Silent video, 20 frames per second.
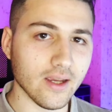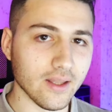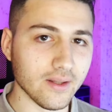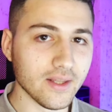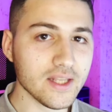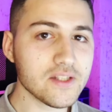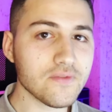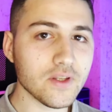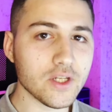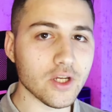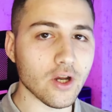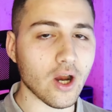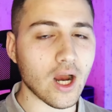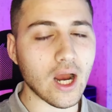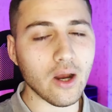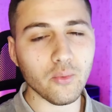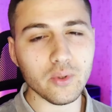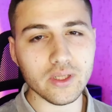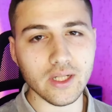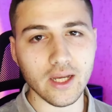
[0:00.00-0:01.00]
In this video,
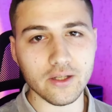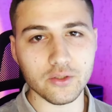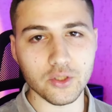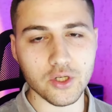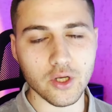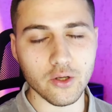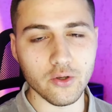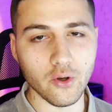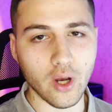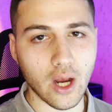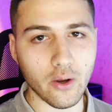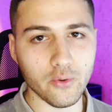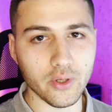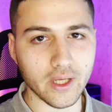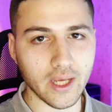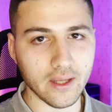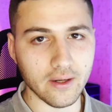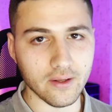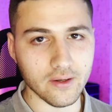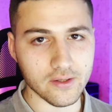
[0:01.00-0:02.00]
I would like to show you how you
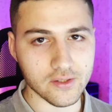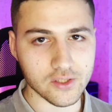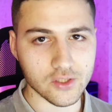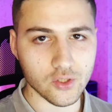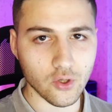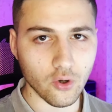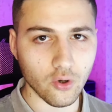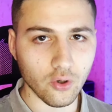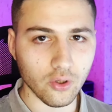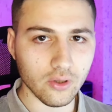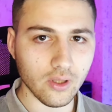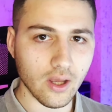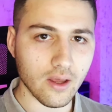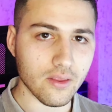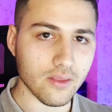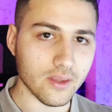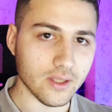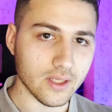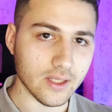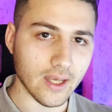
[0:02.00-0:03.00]
can install
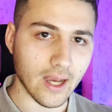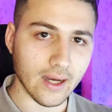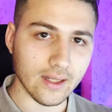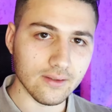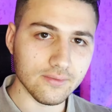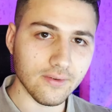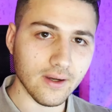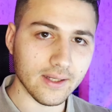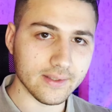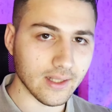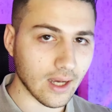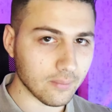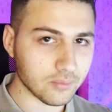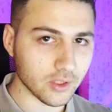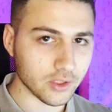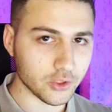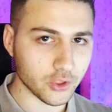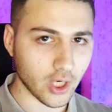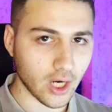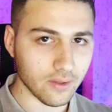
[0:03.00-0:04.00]
the Alpha
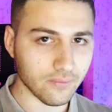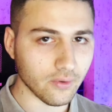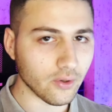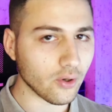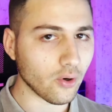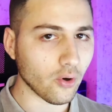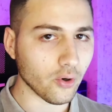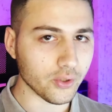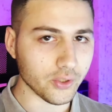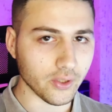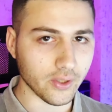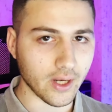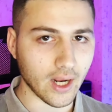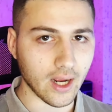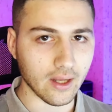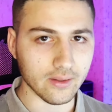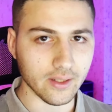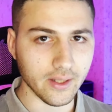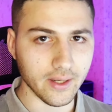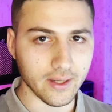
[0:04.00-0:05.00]
adapter driver on your
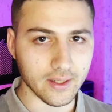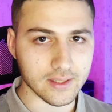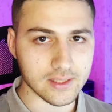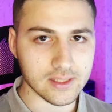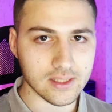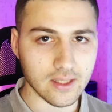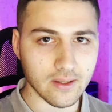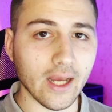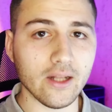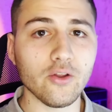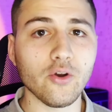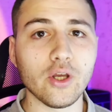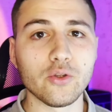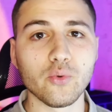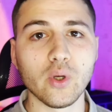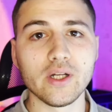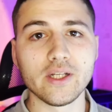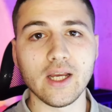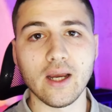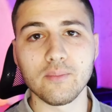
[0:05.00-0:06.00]
Kali Linux. Hello and
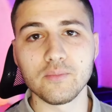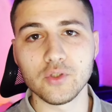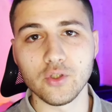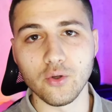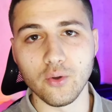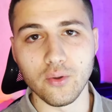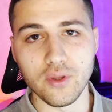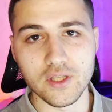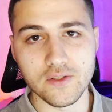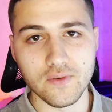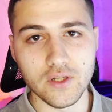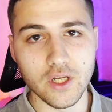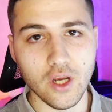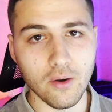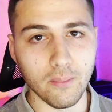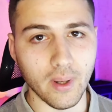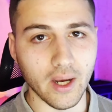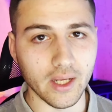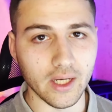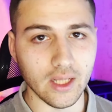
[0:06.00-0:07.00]
welcome to this video.
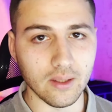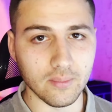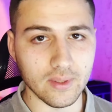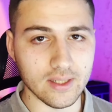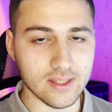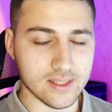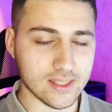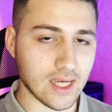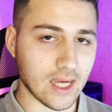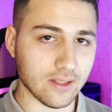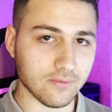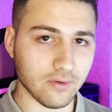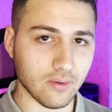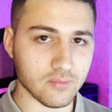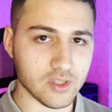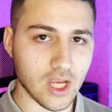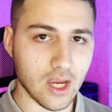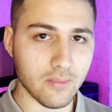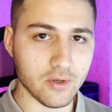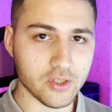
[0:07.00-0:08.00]
My name is Saad from
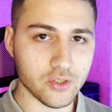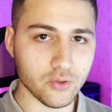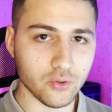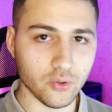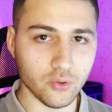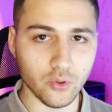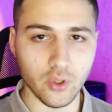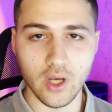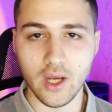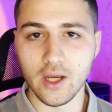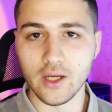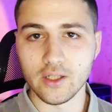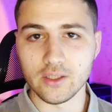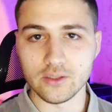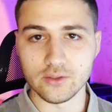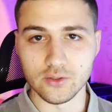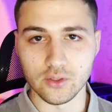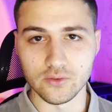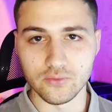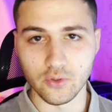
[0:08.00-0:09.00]
CyberSudo.
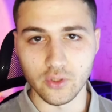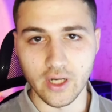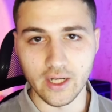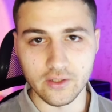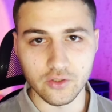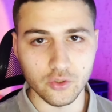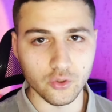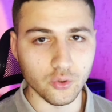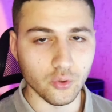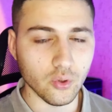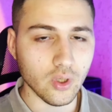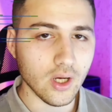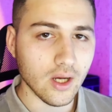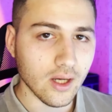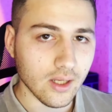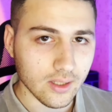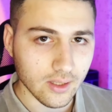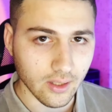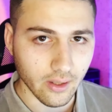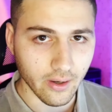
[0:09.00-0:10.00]
Don't forget to
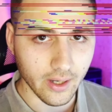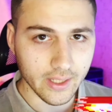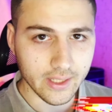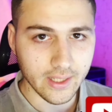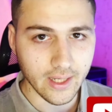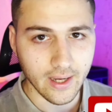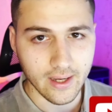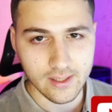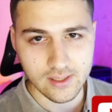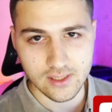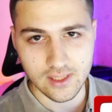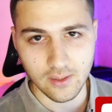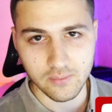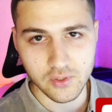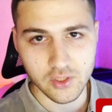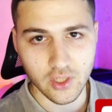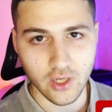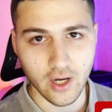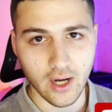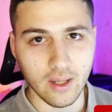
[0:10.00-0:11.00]
like and
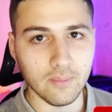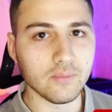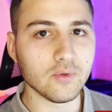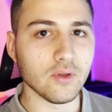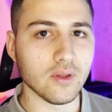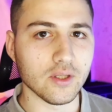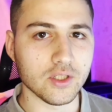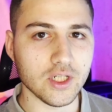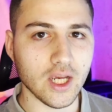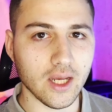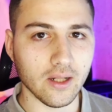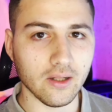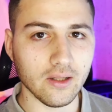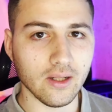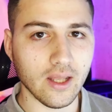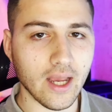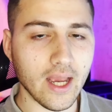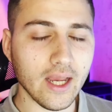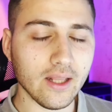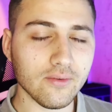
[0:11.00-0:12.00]
subscribe to the
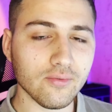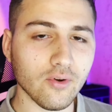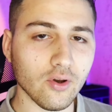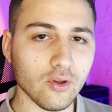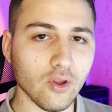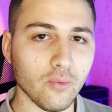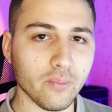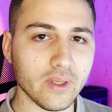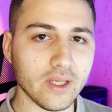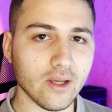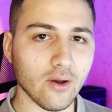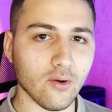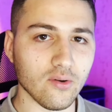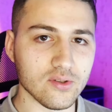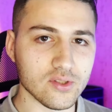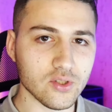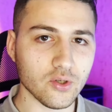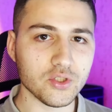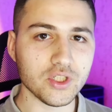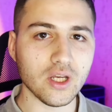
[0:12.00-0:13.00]
channel and follow me on
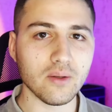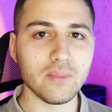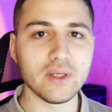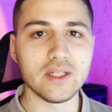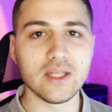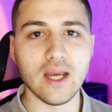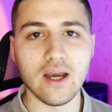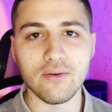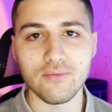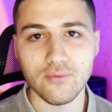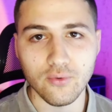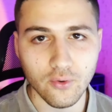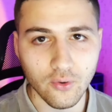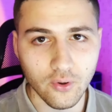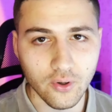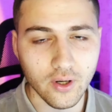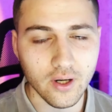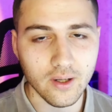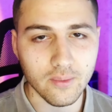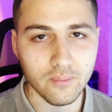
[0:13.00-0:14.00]
social media
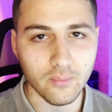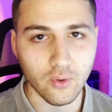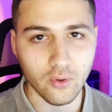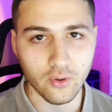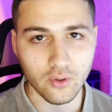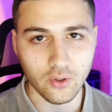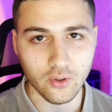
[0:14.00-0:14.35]
for more